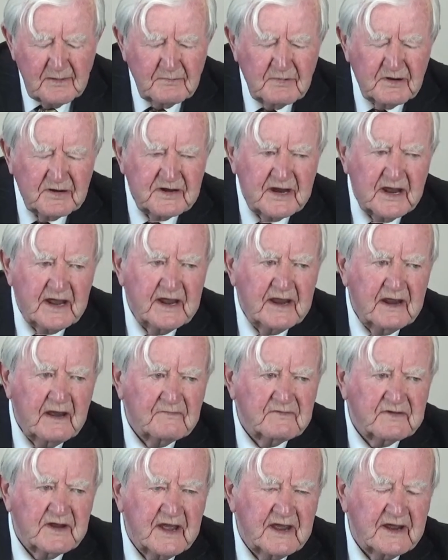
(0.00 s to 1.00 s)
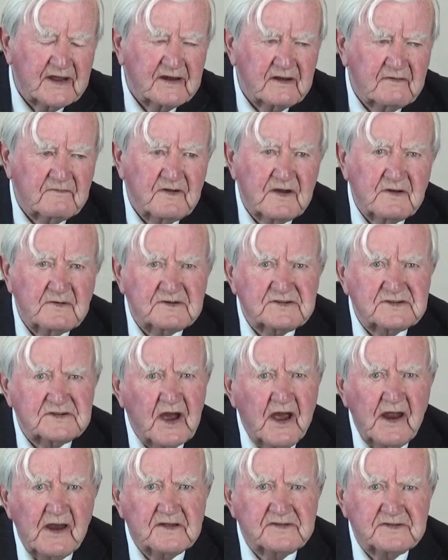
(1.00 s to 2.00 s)
But they have taken a vow of
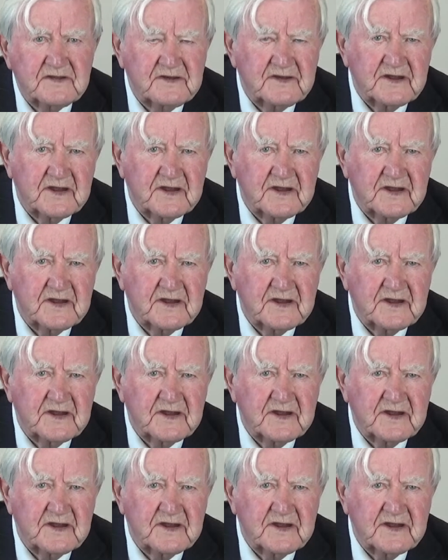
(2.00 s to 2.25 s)
silence in